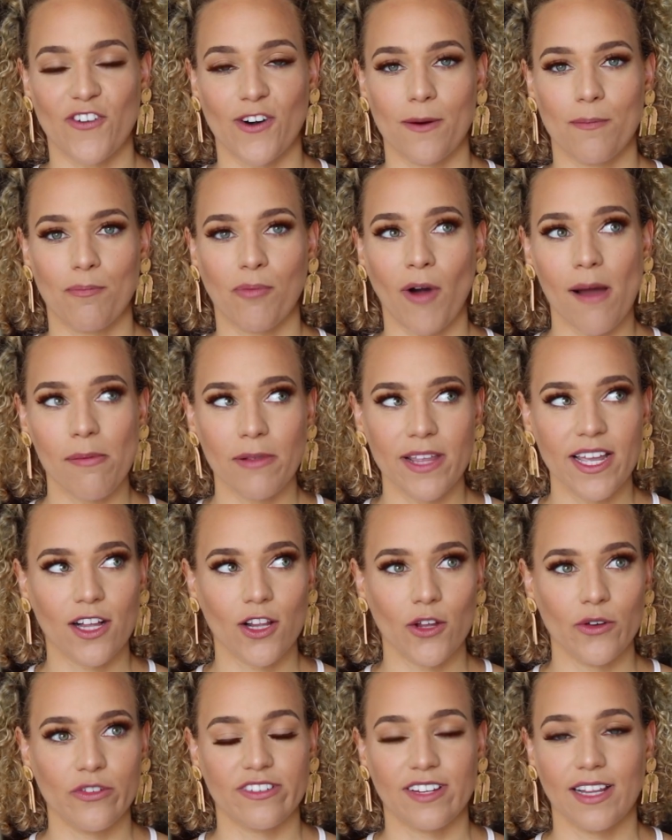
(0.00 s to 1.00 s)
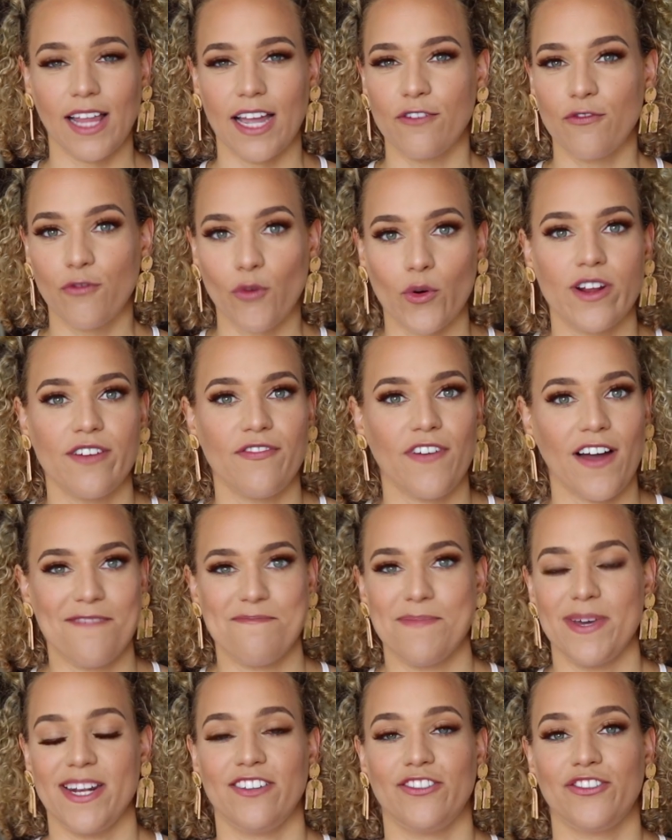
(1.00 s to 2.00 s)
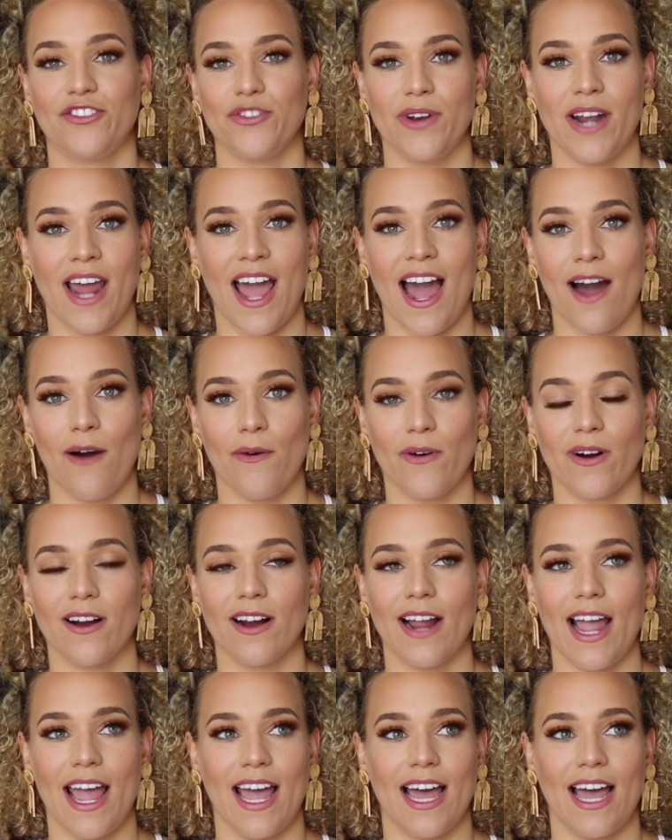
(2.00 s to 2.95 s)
for probably close to like 45 minutes to an hour.